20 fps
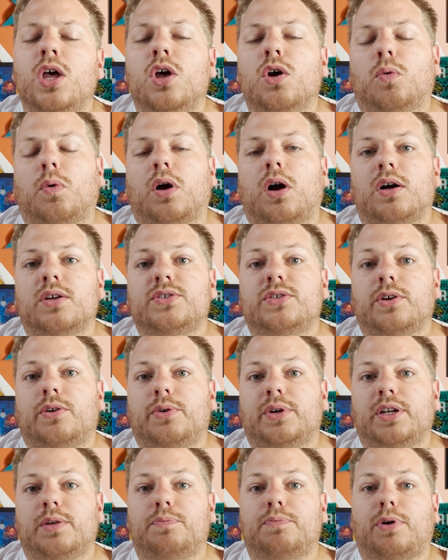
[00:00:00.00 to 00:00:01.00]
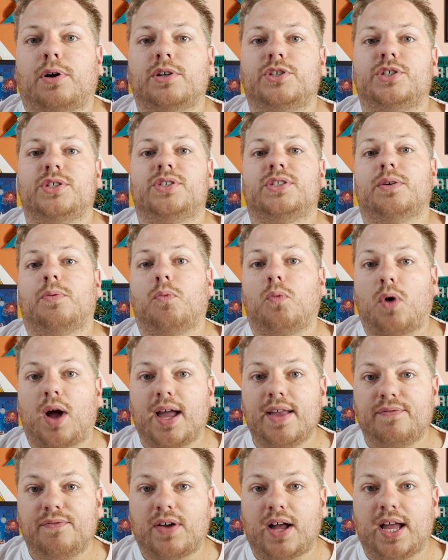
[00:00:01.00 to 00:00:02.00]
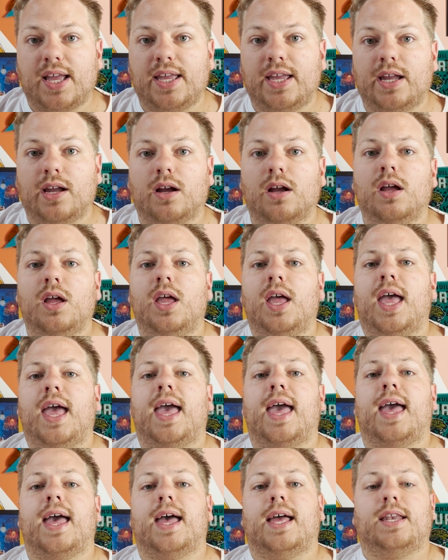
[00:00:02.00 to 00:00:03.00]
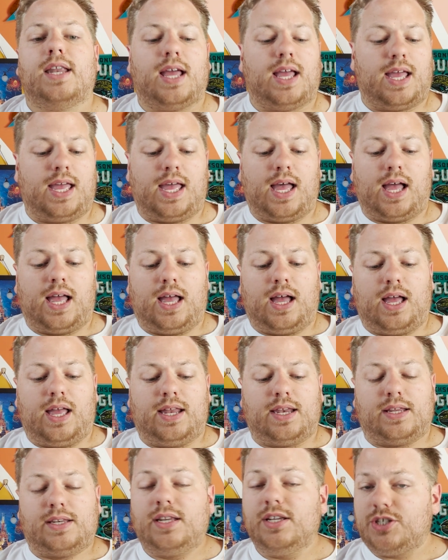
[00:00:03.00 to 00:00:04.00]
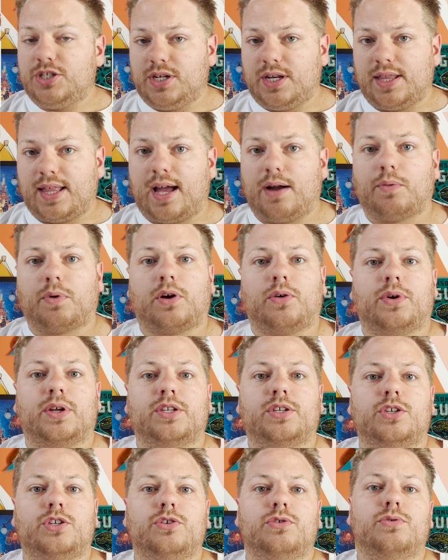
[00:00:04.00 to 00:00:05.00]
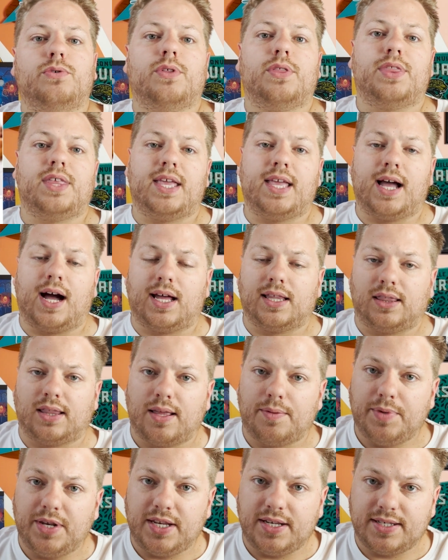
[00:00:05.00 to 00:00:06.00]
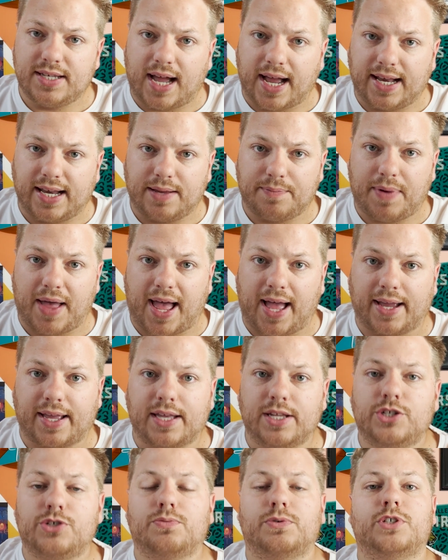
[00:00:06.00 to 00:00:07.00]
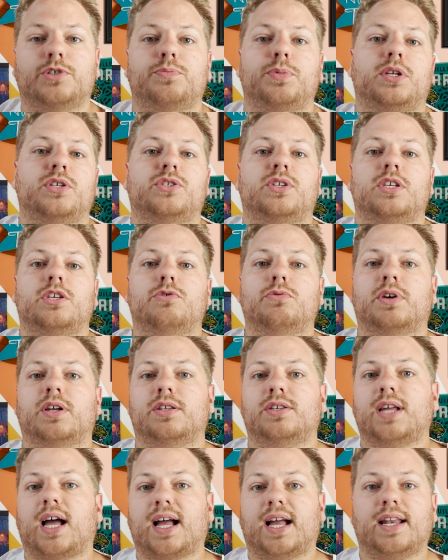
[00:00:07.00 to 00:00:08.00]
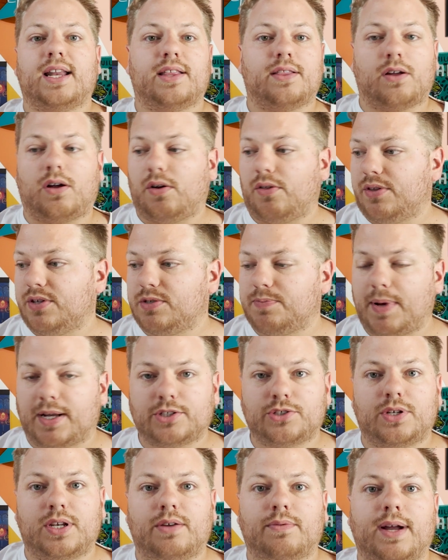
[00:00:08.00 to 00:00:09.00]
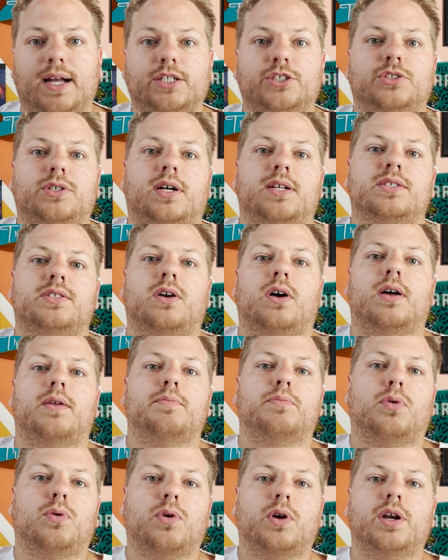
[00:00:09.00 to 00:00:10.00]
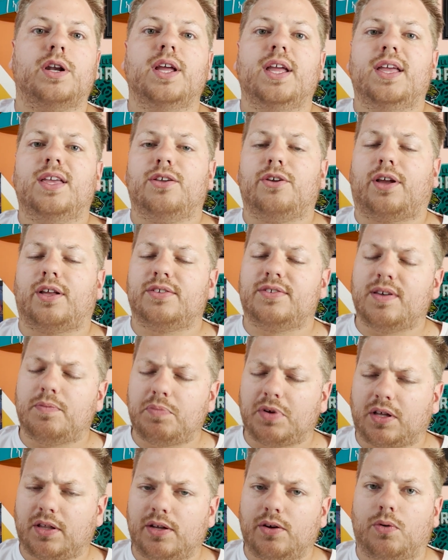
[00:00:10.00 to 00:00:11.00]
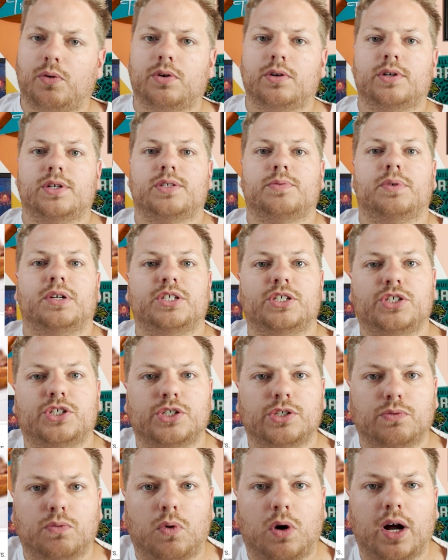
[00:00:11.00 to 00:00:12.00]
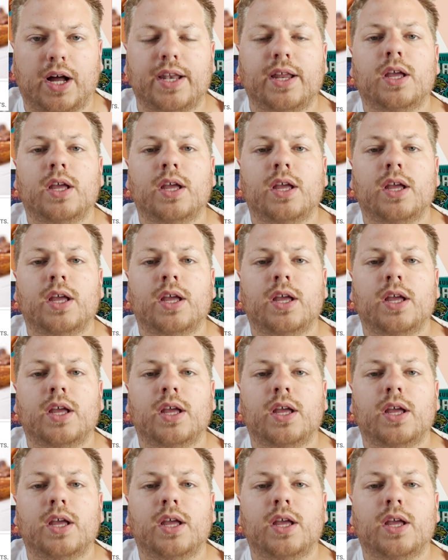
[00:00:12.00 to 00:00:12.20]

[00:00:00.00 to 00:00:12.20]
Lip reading: We're also going to purchase some Wi-Fi here, and In addition to that, we're going to do the unlimited dining package, which means that you can dine at all the specialty restaurants on board. You can typically order as much as you want.